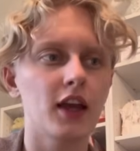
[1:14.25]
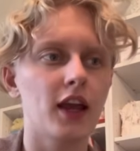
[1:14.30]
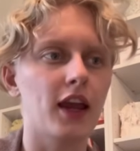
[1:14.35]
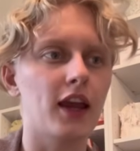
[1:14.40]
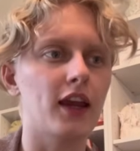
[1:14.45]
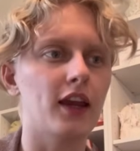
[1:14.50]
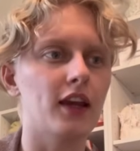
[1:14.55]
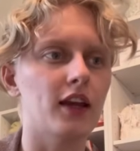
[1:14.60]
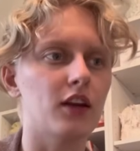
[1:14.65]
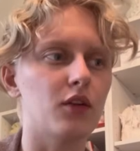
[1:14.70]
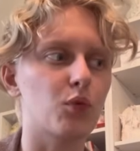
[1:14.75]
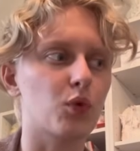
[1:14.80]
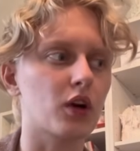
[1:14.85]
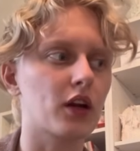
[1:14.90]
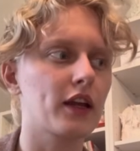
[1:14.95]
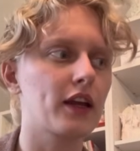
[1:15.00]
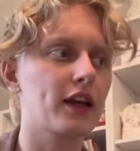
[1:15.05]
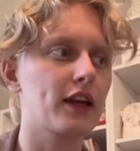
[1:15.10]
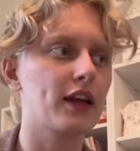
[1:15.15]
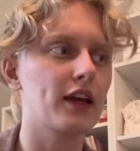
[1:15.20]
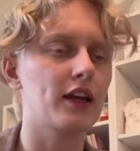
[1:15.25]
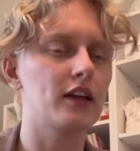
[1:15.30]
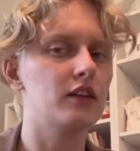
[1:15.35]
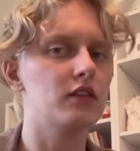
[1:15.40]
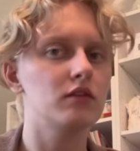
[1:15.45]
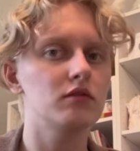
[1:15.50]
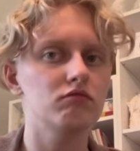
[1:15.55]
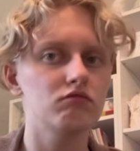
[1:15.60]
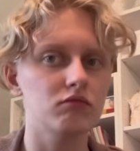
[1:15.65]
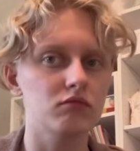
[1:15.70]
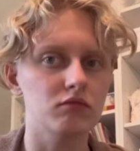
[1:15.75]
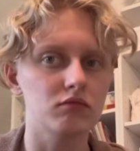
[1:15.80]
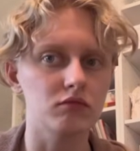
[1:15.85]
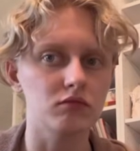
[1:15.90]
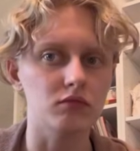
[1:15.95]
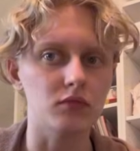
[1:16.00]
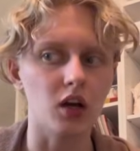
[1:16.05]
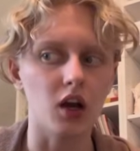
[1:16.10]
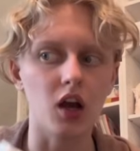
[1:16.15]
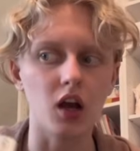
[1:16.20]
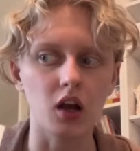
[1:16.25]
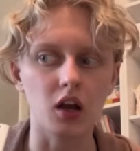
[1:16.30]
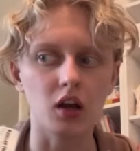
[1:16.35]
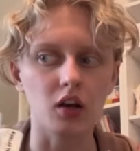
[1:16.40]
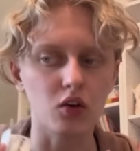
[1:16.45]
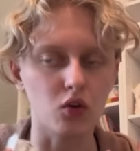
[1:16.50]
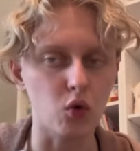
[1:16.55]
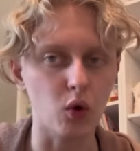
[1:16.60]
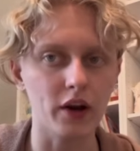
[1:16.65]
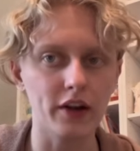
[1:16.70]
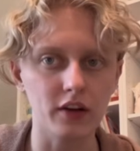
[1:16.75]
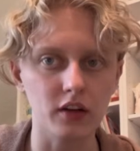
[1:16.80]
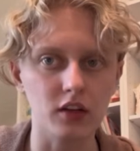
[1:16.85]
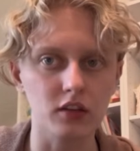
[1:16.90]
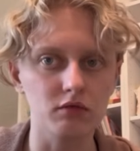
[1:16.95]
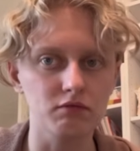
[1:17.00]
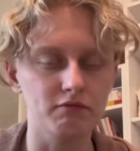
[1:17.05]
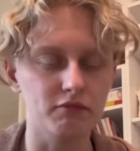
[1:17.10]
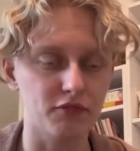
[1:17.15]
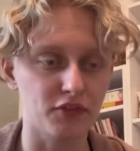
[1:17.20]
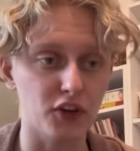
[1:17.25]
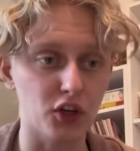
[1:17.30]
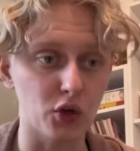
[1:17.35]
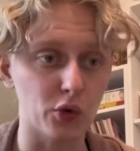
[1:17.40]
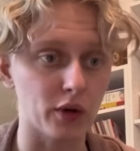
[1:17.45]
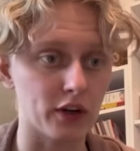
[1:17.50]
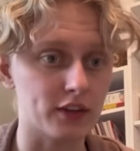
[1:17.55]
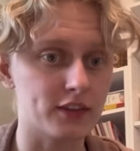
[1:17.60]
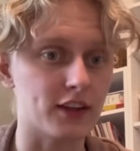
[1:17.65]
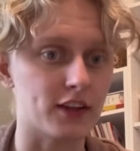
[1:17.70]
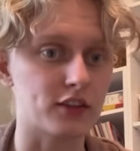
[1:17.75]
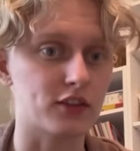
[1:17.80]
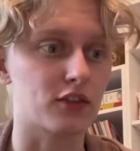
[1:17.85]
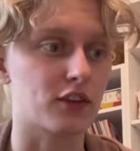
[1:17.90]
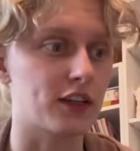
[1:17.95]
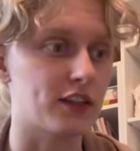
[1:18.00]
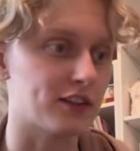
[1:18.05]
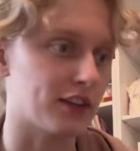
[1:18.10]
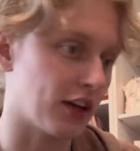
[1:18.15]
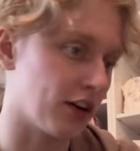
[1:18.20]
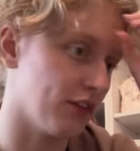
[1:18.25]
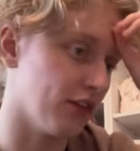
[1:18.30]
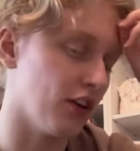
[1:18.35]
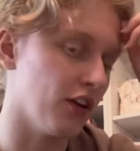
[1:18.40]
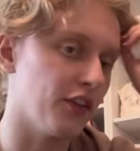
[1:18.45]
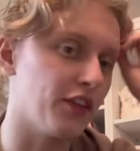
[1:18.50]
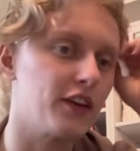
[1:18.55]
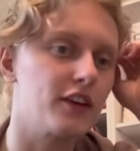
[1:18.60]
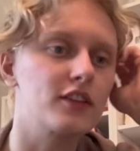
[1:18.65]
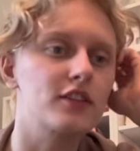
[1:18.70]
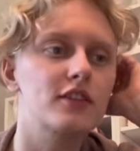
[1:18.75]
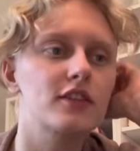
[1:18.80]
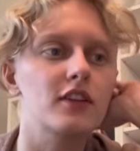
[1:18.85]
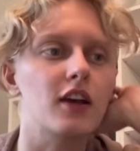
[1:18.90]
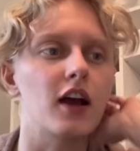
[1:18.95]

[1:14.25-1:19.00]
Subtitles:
And we're gonna get quite a few accessories out of all this.